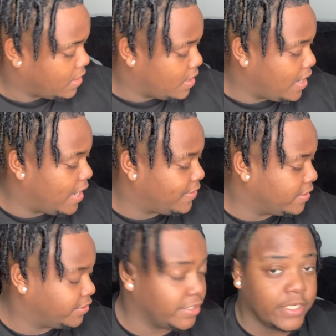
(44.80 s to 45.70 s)
And the
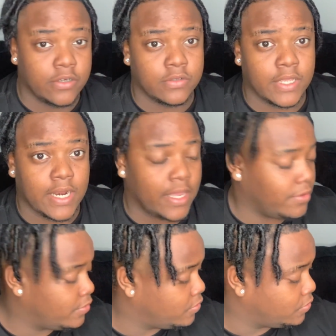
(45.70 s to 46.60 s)
gel that I
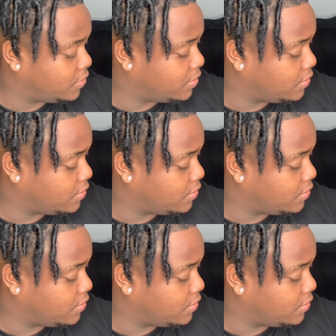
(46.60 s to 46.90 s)
use